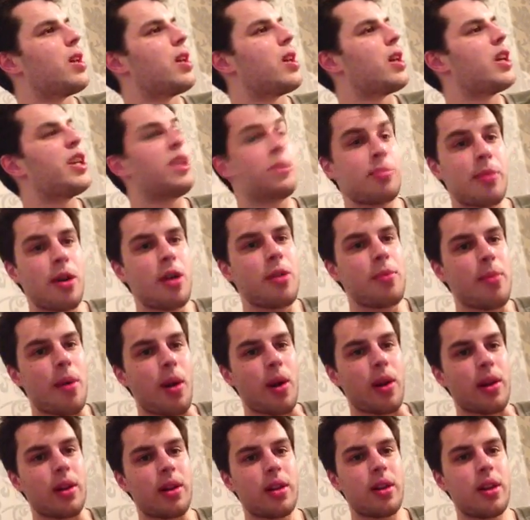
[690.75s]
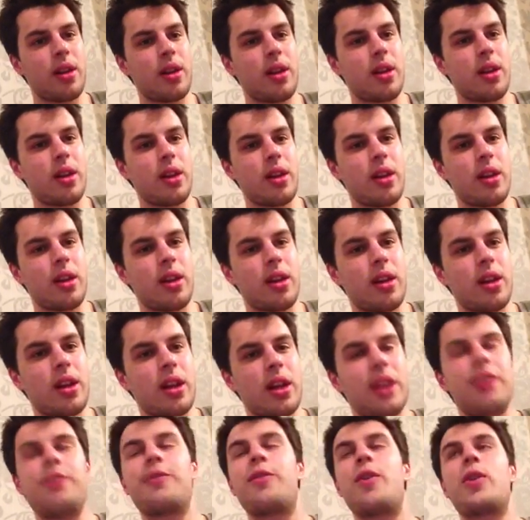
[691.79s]
He's mobile.
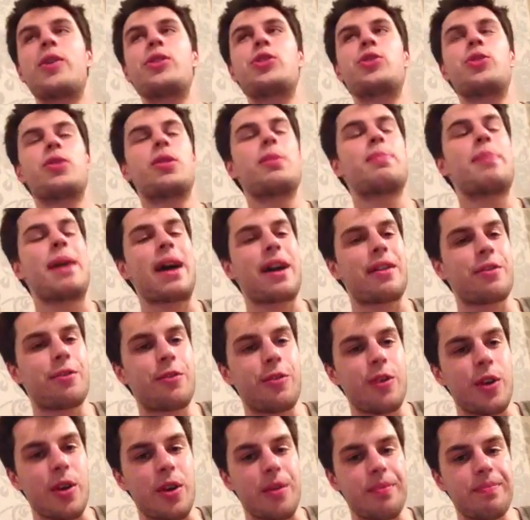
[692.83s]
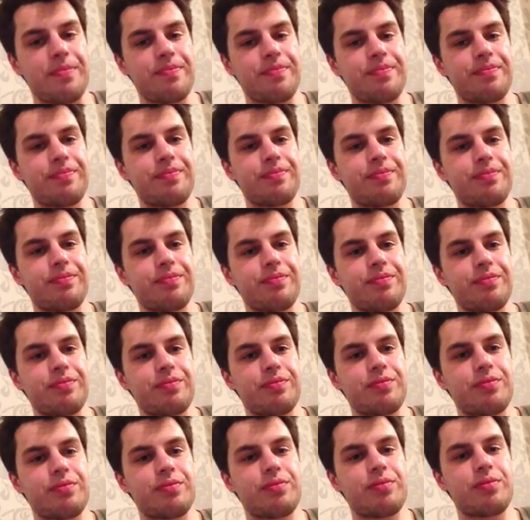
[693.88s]
He fights on the back foot.
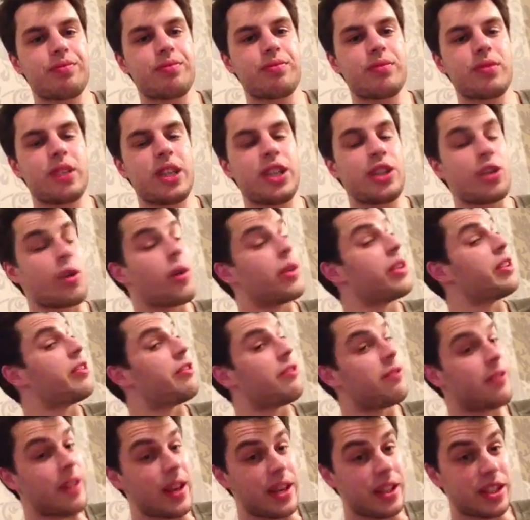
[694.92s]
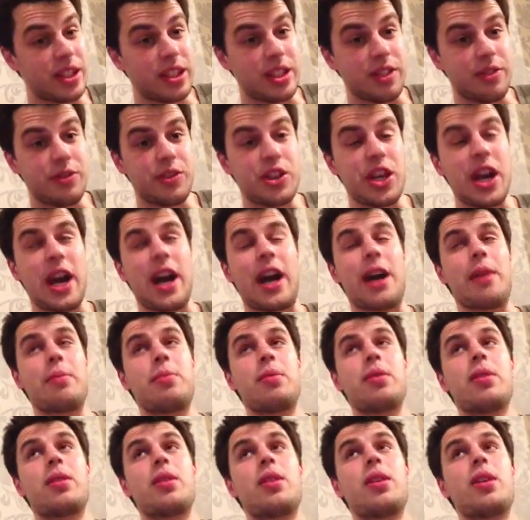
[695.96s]
He's got a defensive jab.
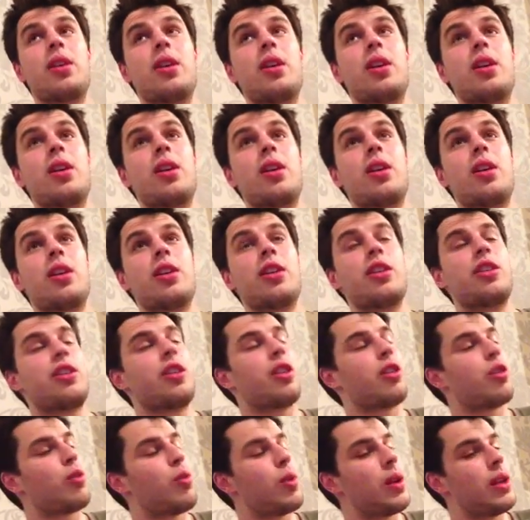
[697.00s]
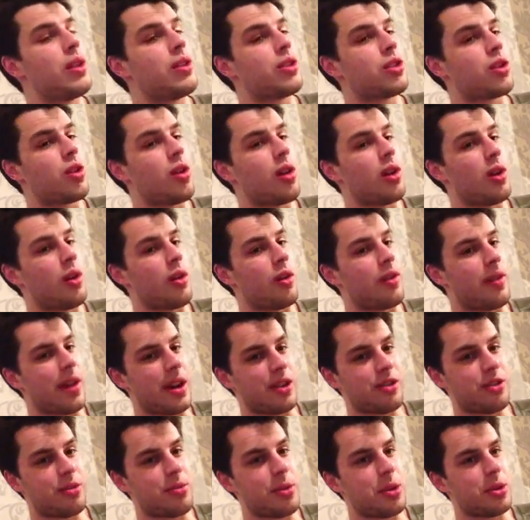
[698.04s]
You know, Quillen's got a lot of
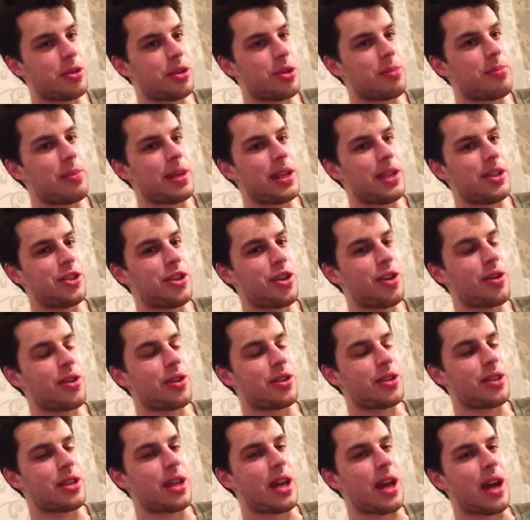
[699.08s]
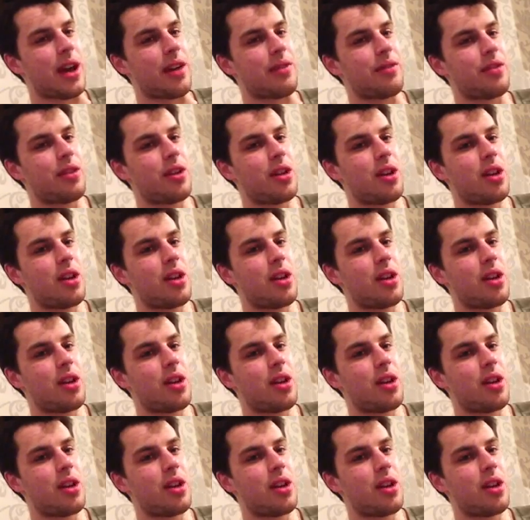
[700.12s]
attributes that Billy Joe doesn't have.